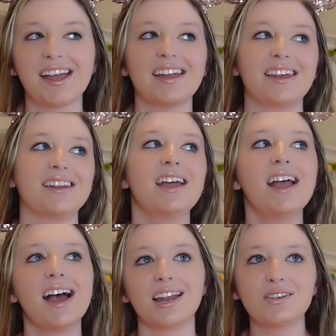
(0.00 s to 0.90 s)
and
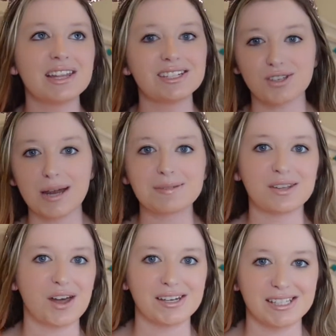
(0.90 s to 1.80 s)
I know that describes a
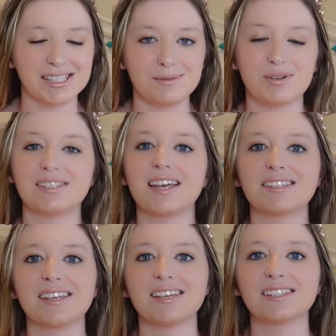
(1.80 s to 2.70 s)
lot of Disney
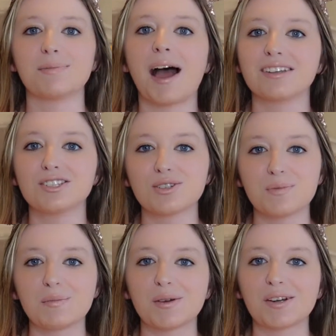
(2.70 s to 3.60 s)
princesses, but I just
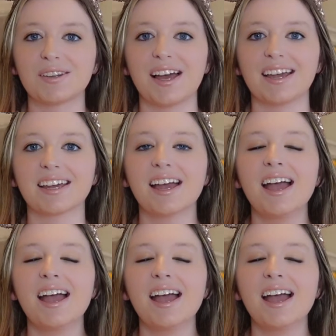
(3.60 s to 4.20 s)
remember like